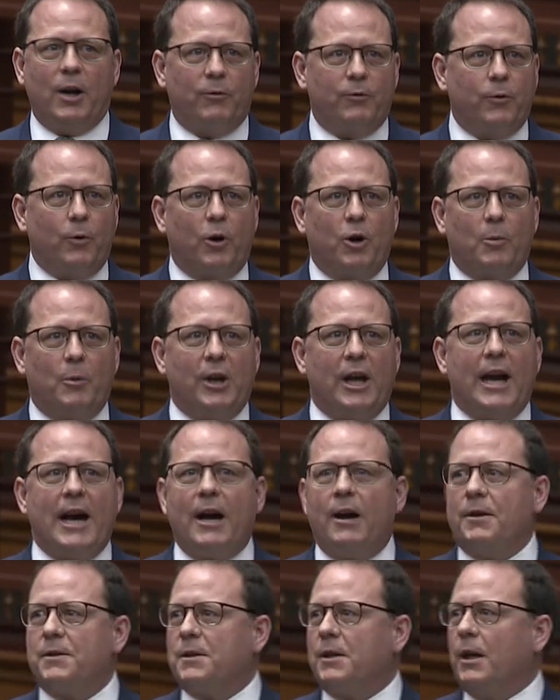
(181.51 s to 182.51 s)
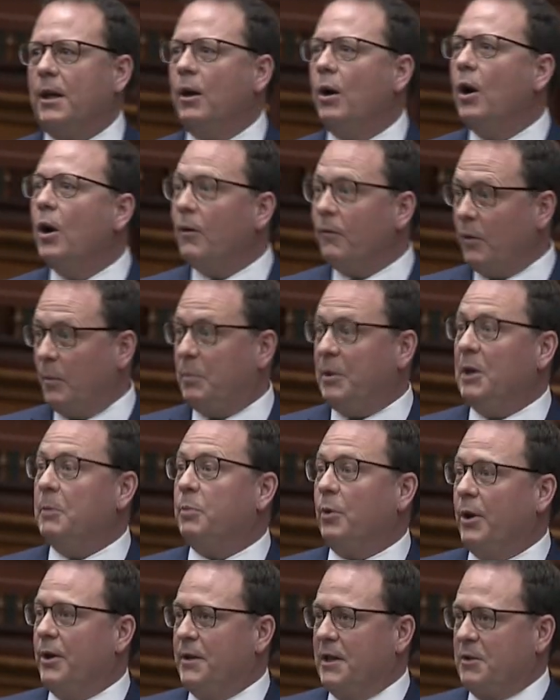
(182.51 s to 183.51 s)
affordable housing for
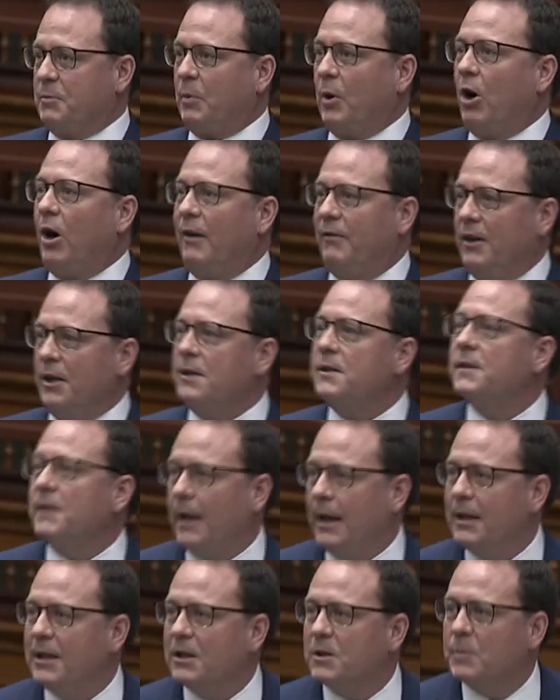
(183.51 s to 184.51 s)
people in this province. Thank you,